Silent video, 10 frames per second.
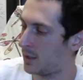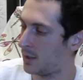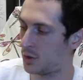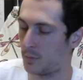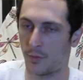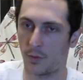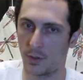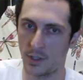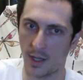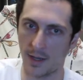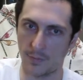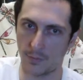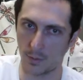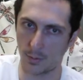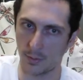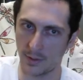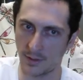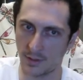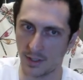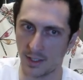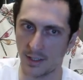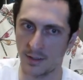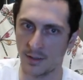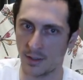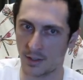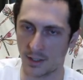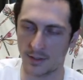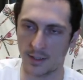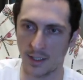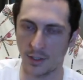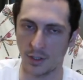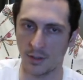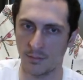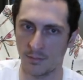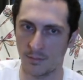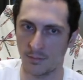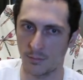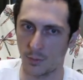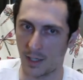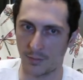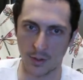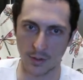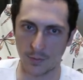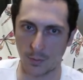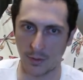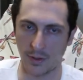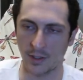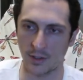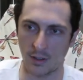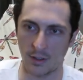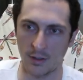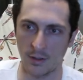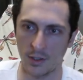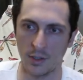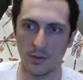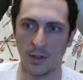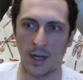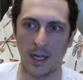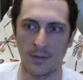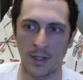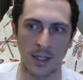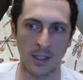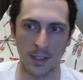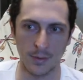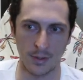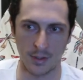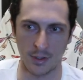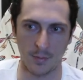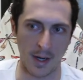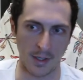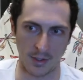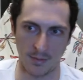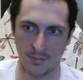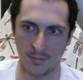So before you get 4 points in constellation, whatever those 4 things are, you don't have an enclosed space.